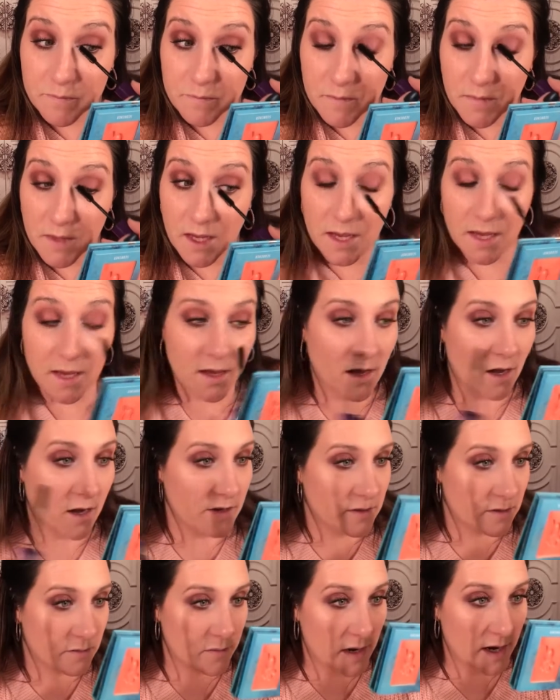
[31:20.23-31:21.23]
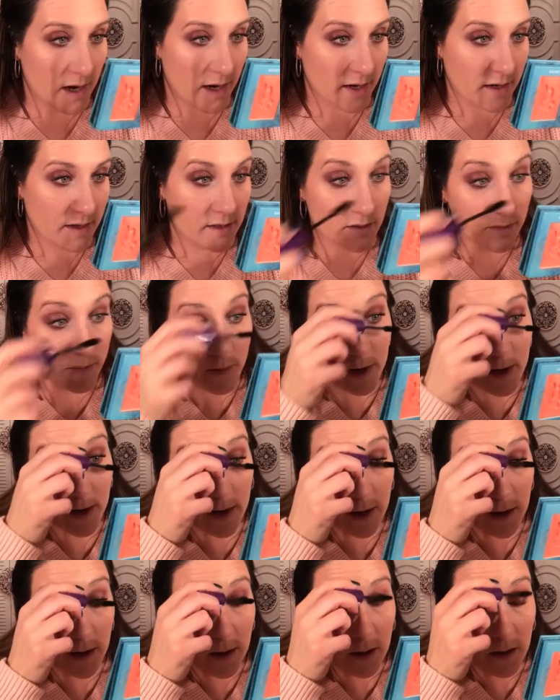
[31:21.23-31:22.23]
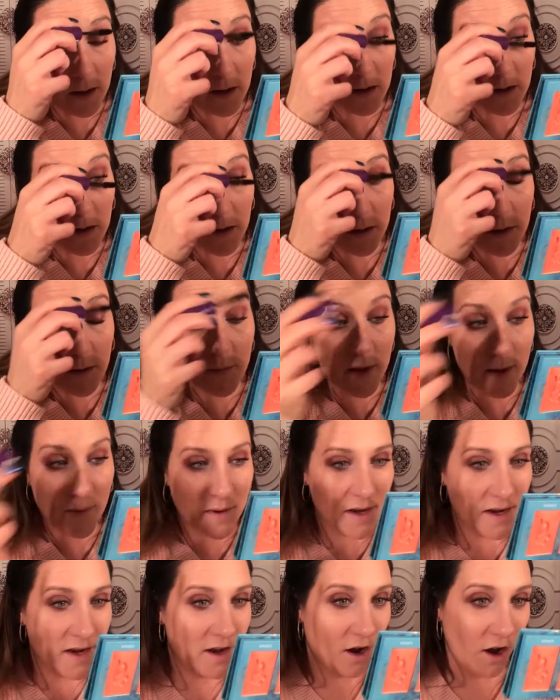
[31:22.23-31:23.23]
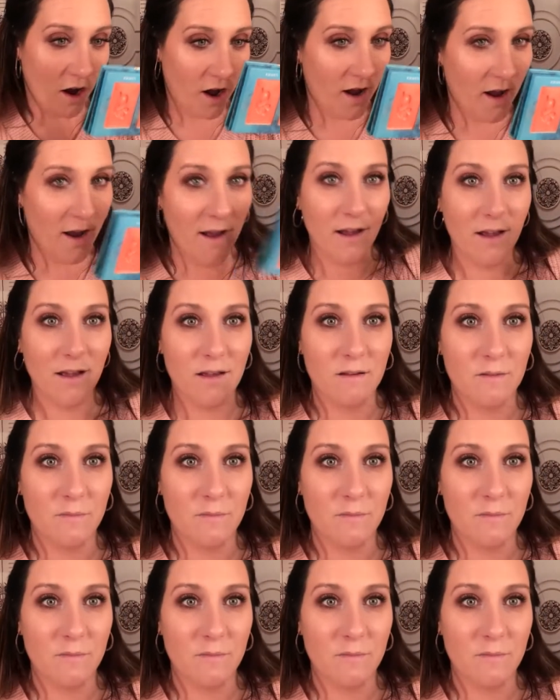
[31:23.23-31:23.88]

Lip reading: It Cosmetics, but, you know, maybe not.